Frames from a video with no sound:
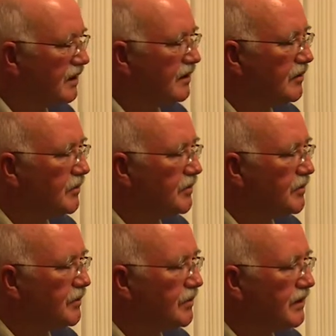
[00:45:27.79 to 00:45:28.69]

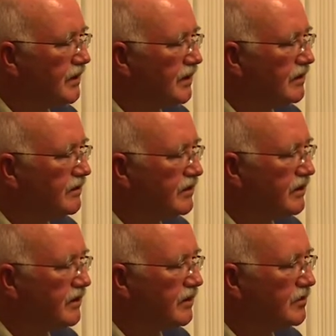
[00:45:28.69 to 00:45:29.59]
Um, a
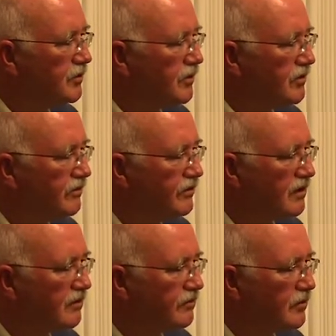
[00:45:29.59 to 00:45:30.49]
very important
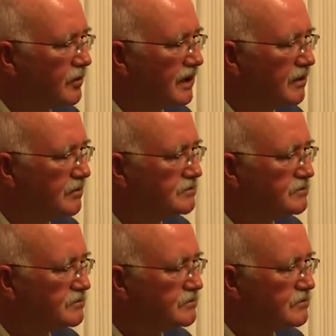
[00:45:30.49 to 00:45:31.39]
figure for
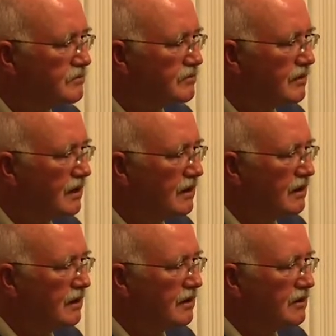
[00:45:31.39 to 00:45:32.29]
me.
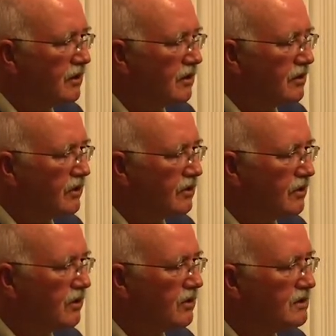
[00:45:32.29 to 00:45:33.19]
Donald
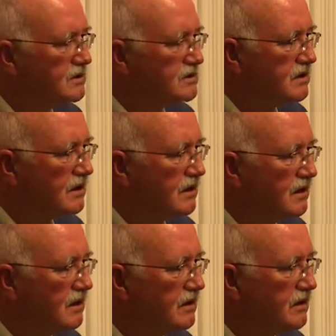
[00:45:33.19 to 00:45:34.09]
Hall is
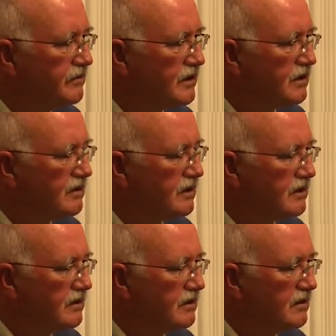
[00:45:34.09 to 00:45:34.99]
uh, a figure in
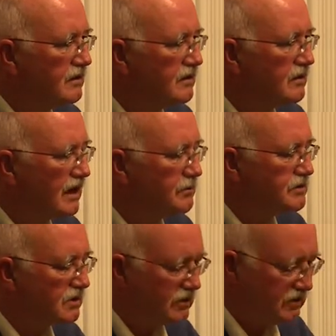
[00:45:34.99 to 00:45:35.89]
New
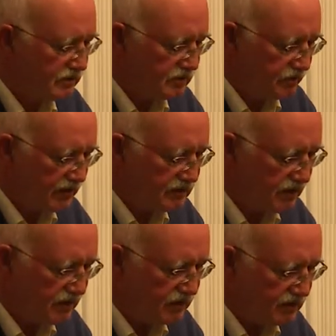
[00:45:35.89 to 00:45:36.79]
Hampshire who's meant a
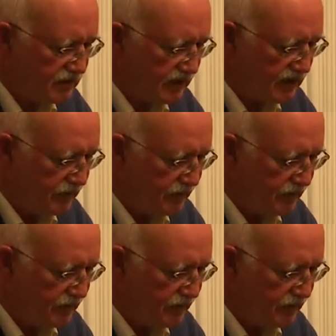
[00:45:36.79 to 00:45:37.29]
lot to me.